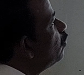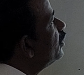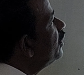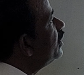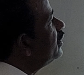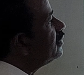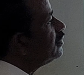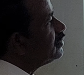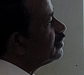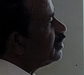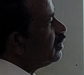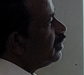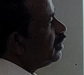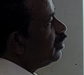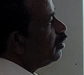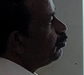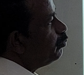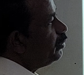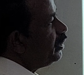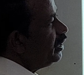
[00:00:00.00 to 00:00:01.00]
One is
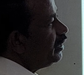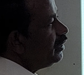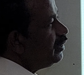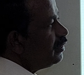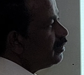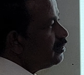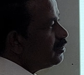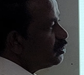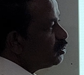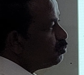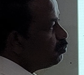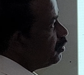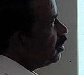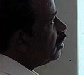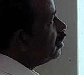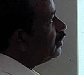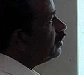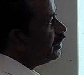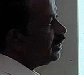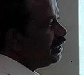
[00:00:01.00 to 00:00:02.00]
P
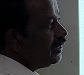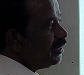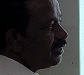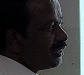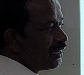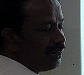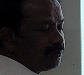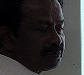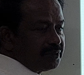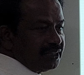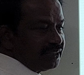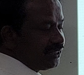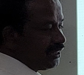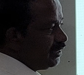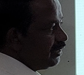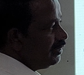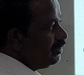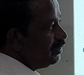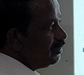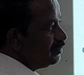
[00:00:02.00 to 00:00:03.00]
small t capital
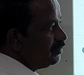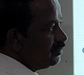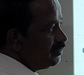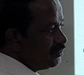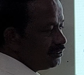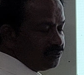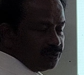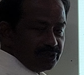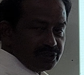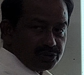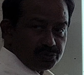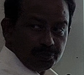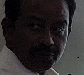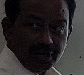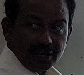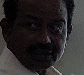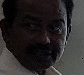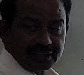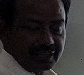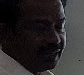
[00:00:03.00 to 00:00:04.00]
T. This is one
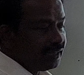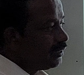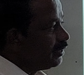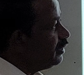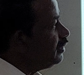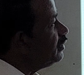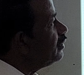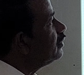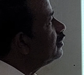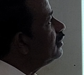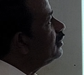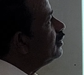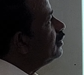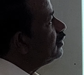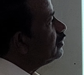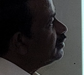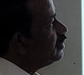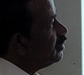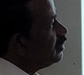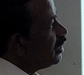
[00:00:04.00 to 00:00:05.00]
small triangle.
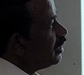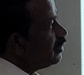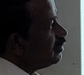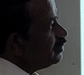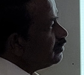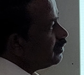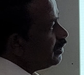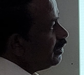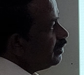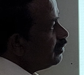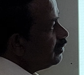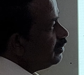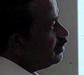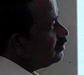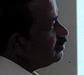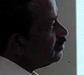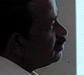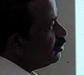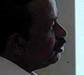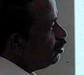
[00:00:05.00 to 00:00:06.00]
Then another triangle
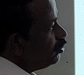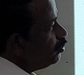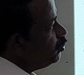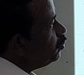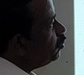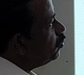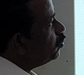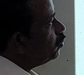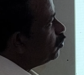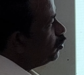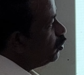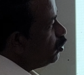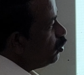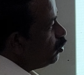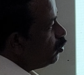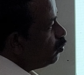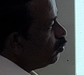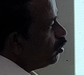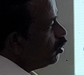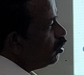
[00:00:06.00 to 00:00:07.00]
is
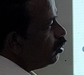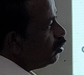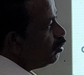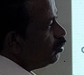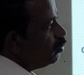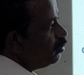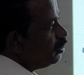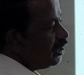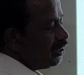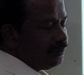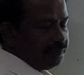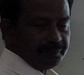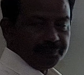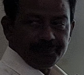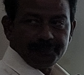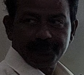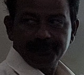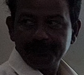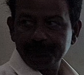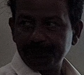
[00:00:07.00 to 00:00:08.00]
QOT.
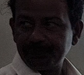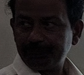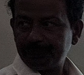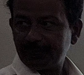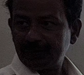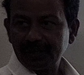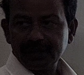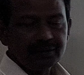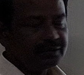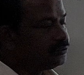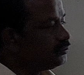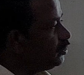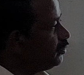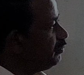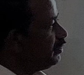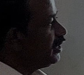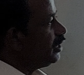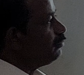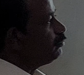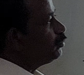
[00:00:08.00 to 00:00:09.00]

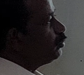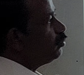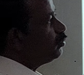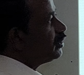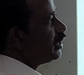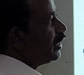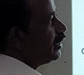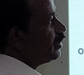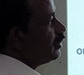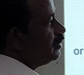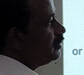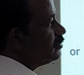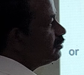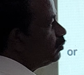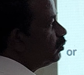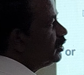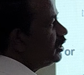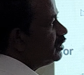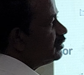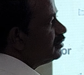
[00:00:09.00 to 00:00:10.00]
See, we have two triangles.
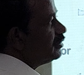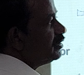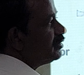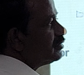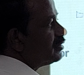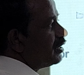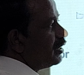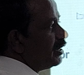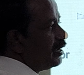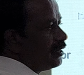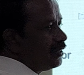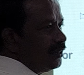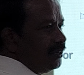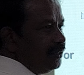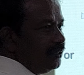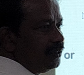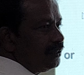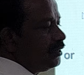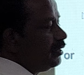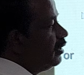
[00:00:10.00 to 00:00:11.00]
One is this
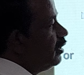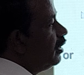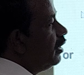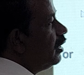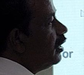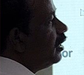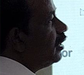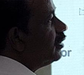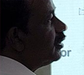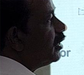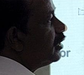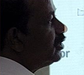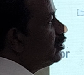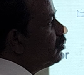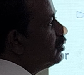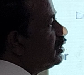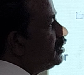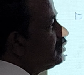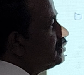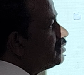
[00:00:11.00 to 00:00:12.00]
triangle and
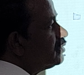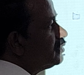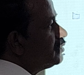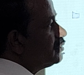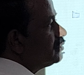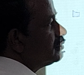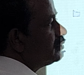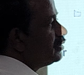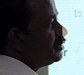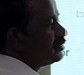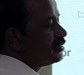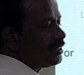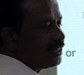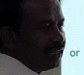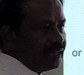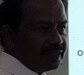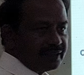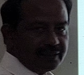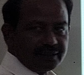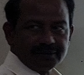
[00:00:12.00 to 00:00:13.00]
another one is this
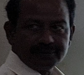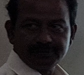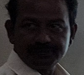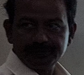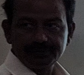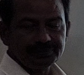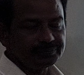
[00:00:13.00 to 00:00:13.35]
triangle.